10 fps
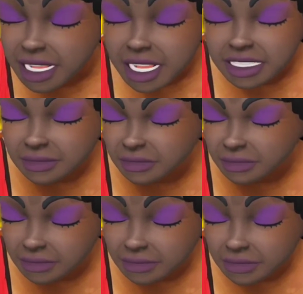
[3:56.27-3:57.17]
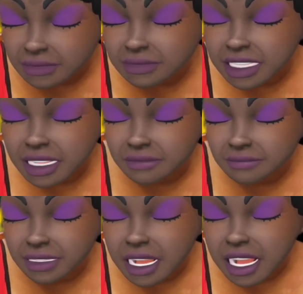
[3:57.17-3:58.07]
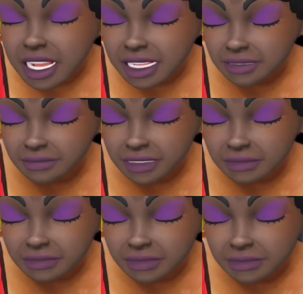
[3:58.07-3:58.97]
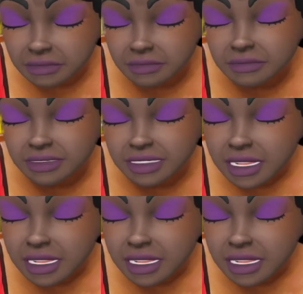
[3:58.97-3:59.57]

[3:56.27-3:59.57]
It certainly did not imply that black males would be